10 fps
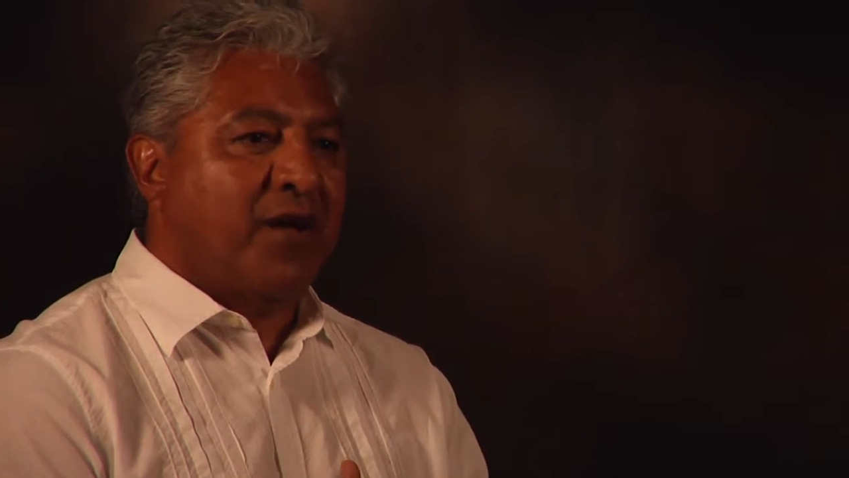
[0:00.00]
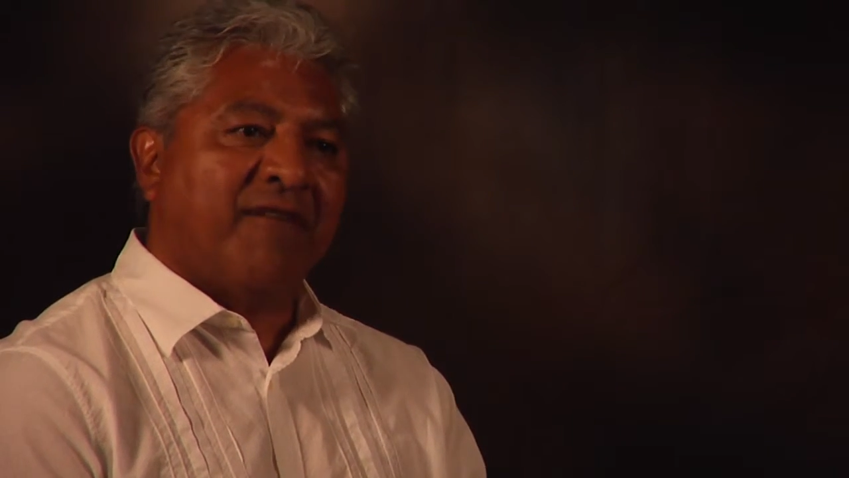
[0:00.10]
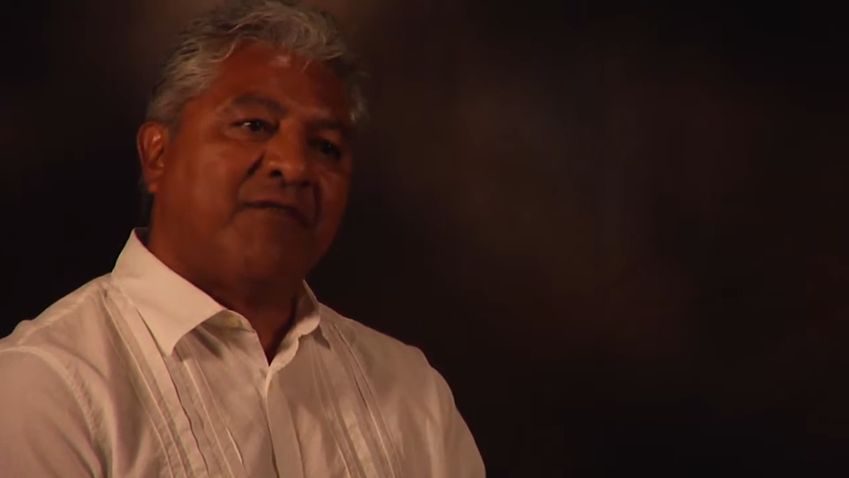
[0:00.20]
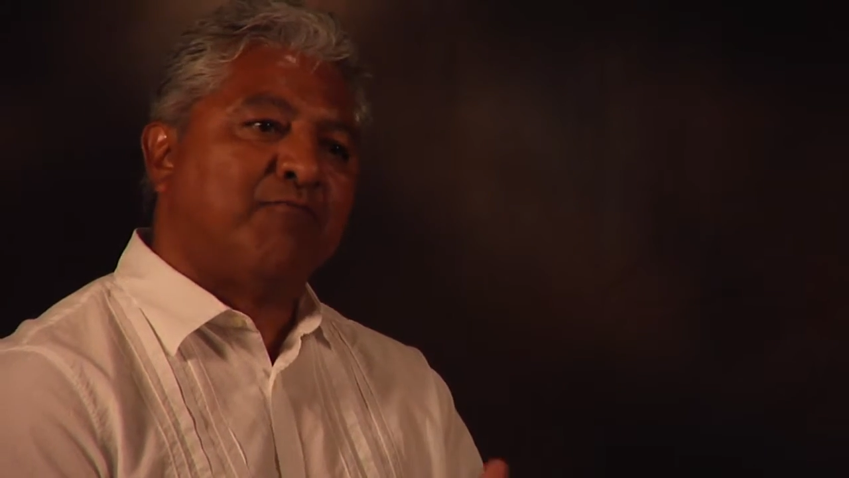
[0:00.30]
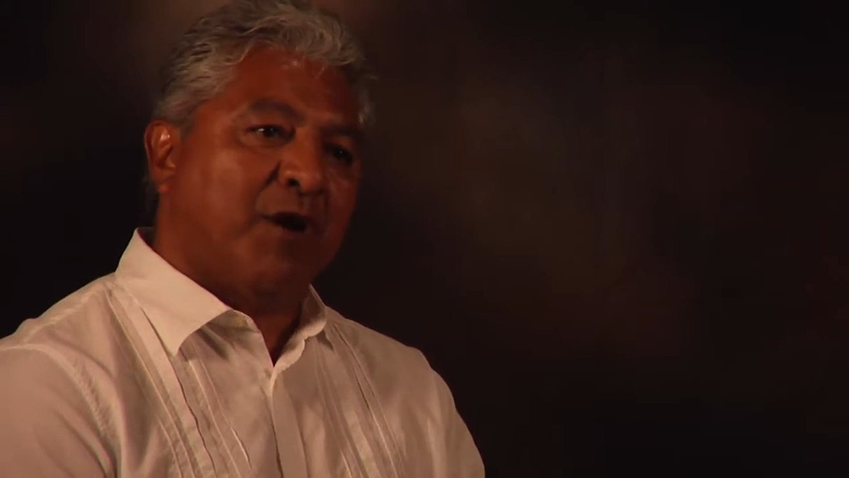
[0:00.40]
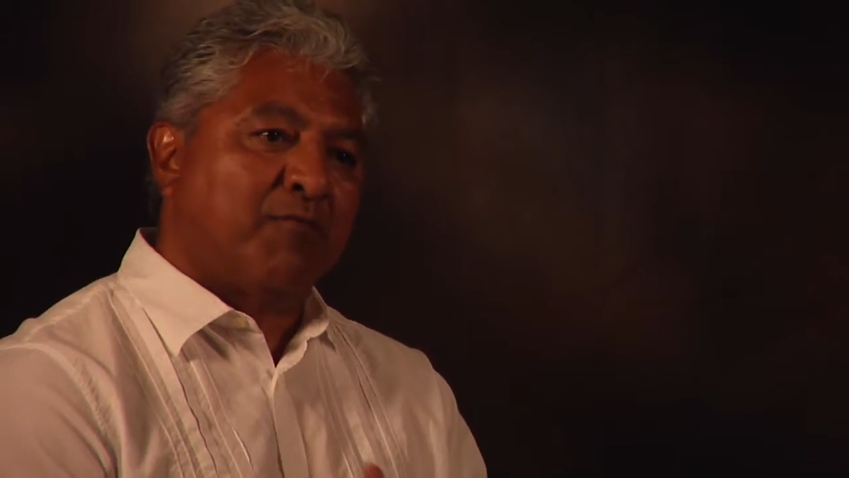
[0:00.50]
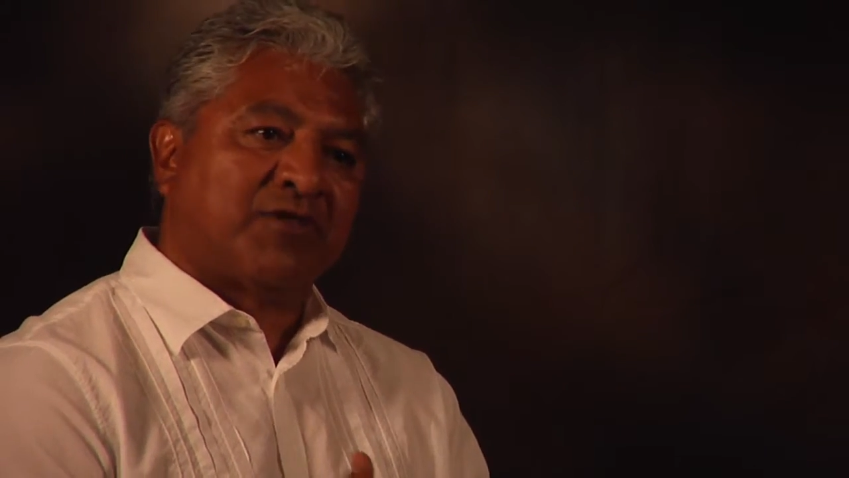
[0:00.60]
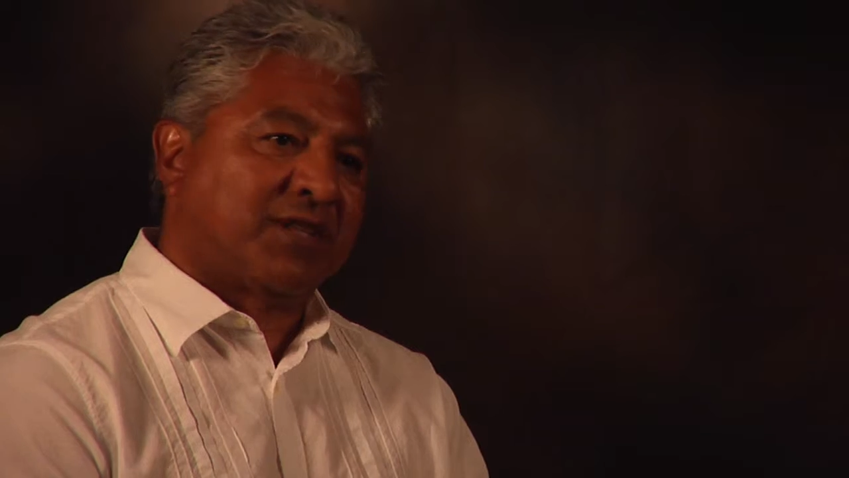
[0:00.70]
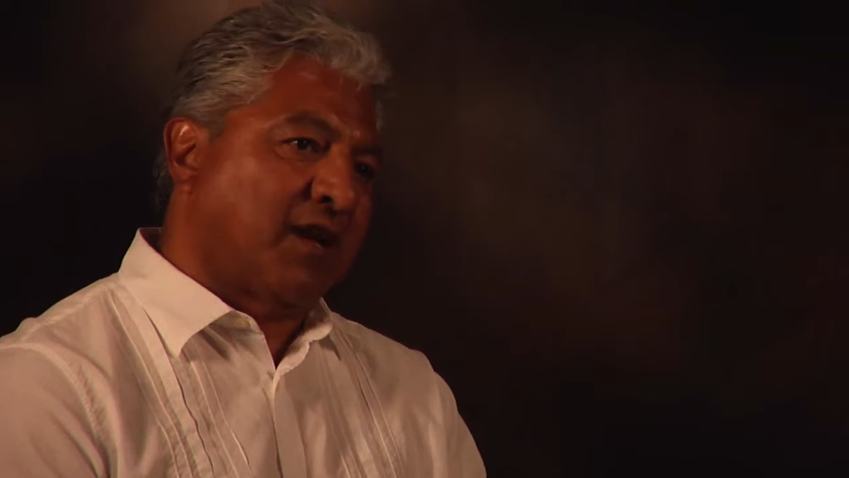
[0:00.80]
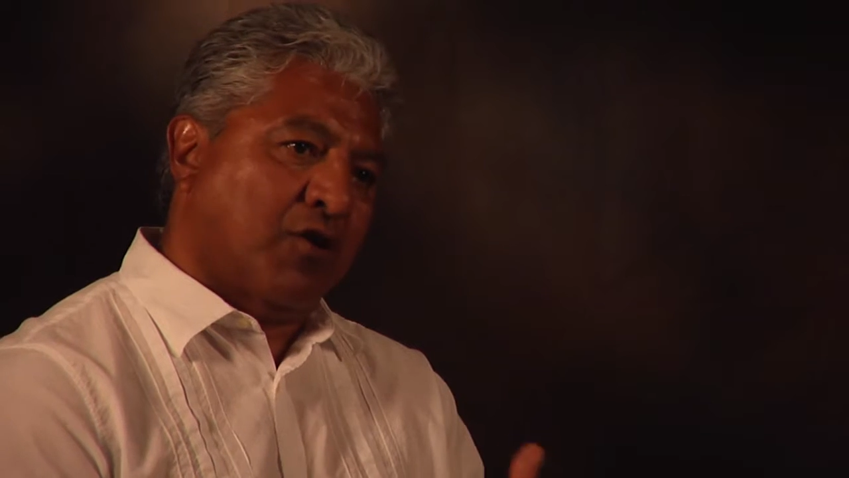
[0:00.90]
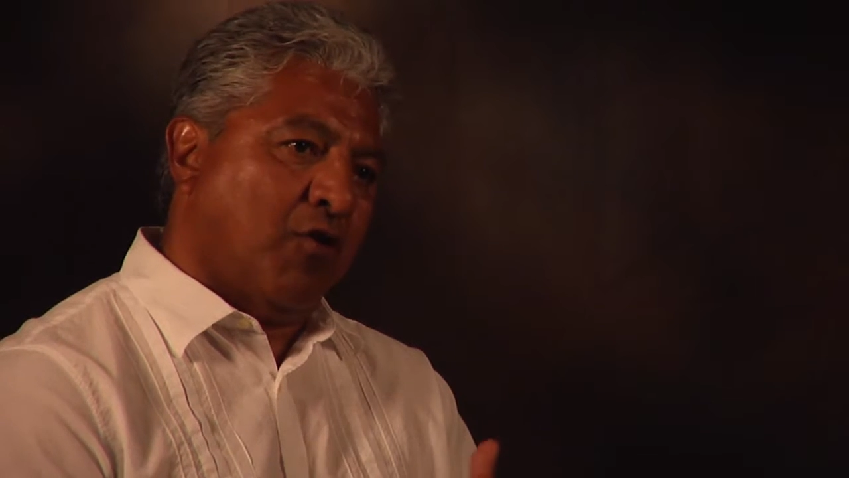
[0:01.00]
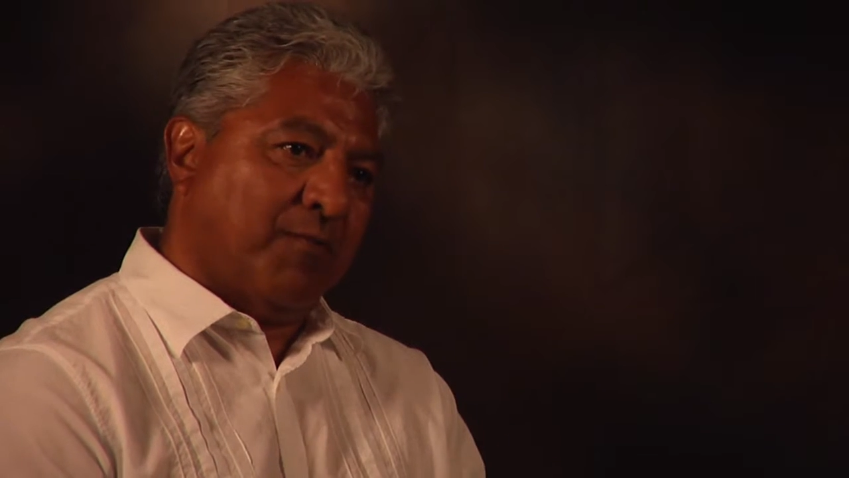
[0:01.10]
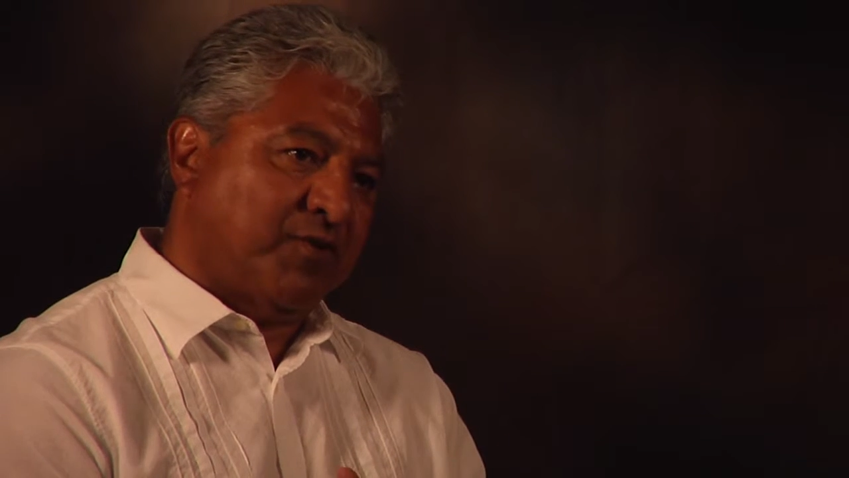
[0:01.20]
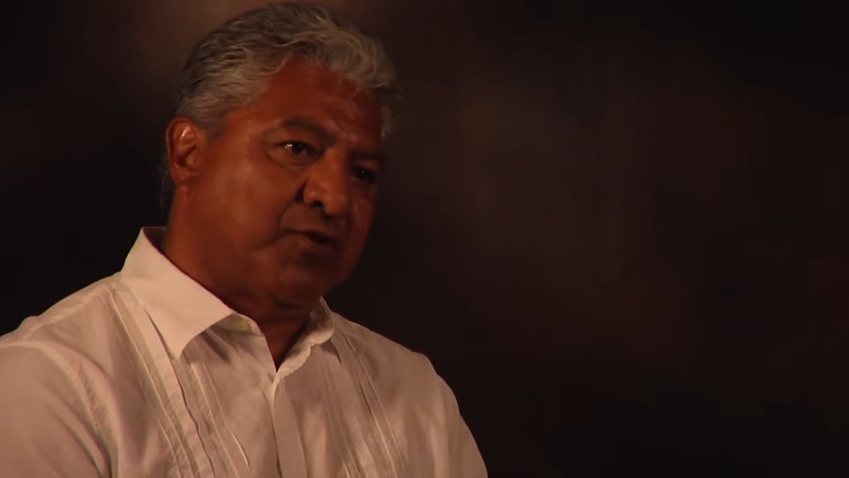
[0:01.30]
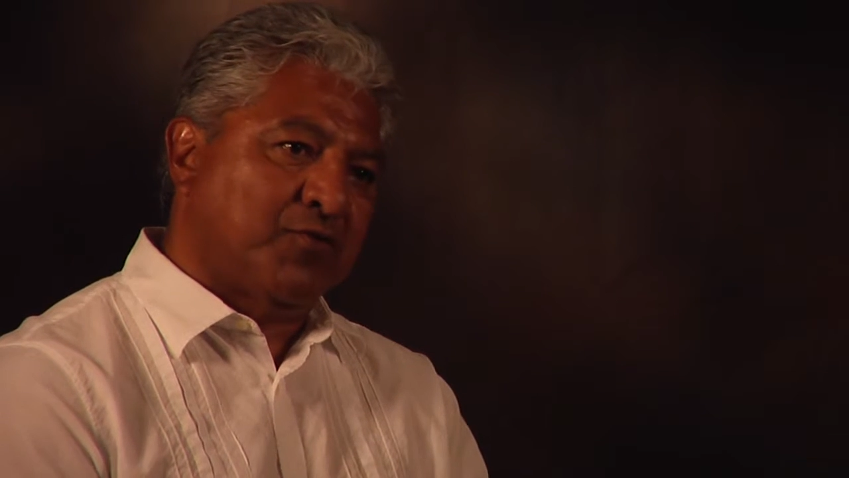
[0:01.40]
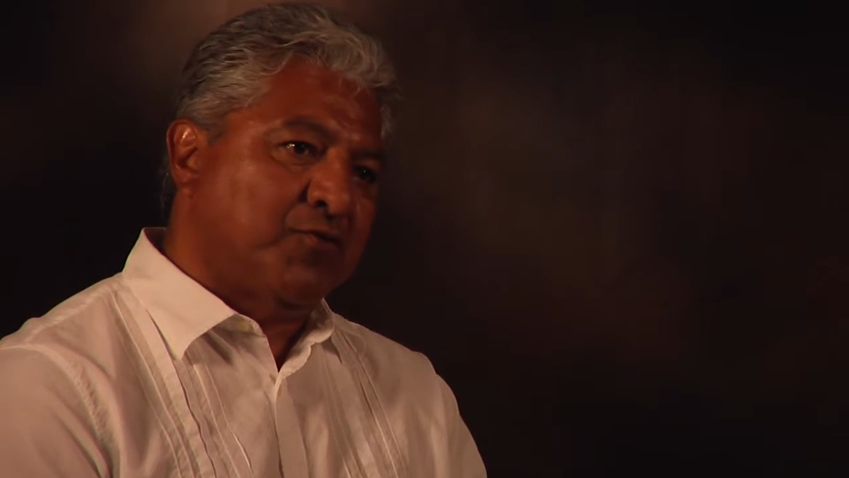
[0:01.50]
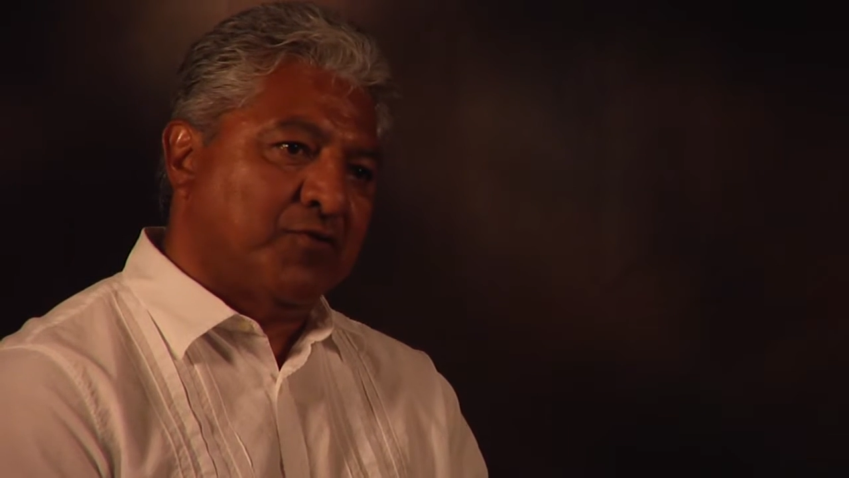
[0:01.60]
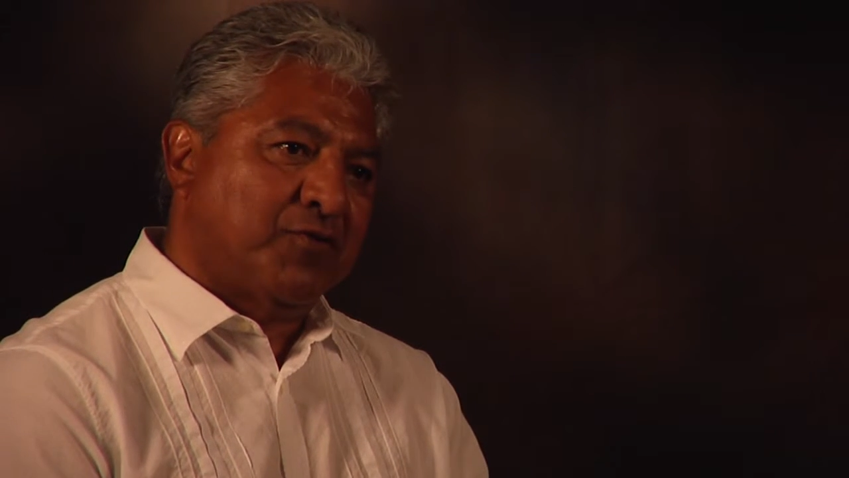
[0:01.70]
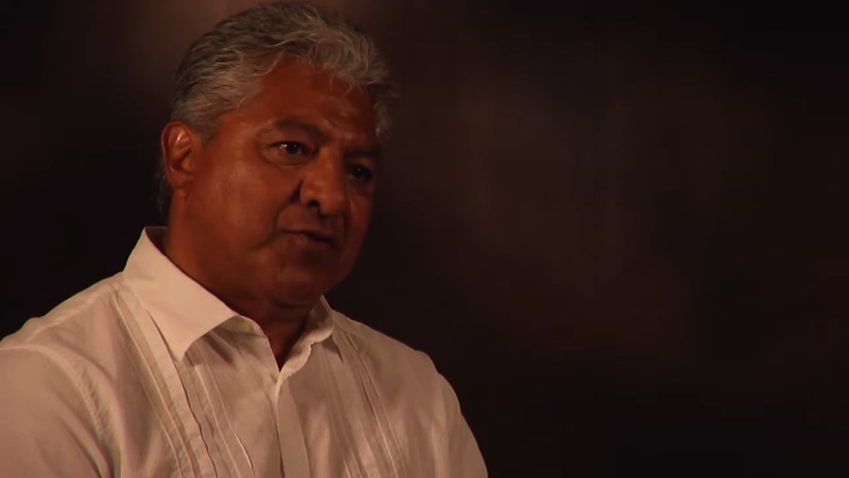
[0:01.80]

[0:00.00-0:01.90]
having members like co ops do.